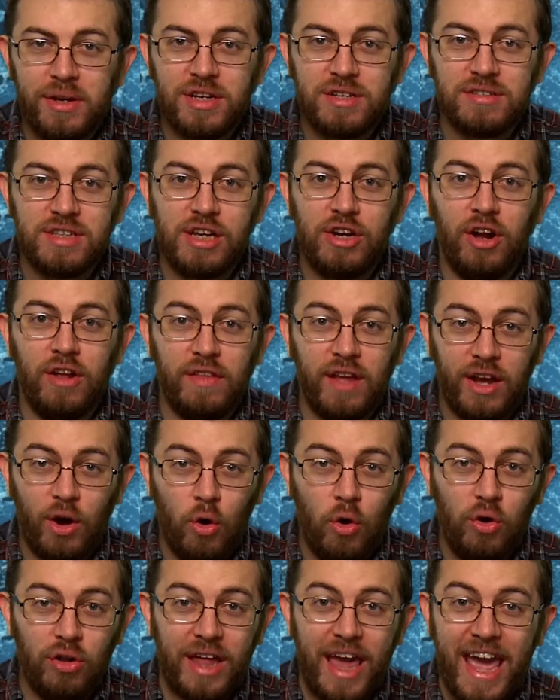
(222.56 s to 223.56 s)
I just did on the
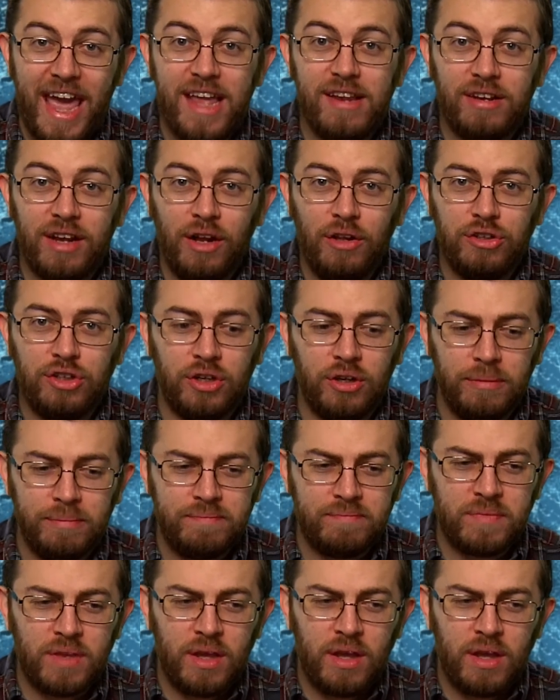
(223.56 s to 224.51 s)
whole hate culture,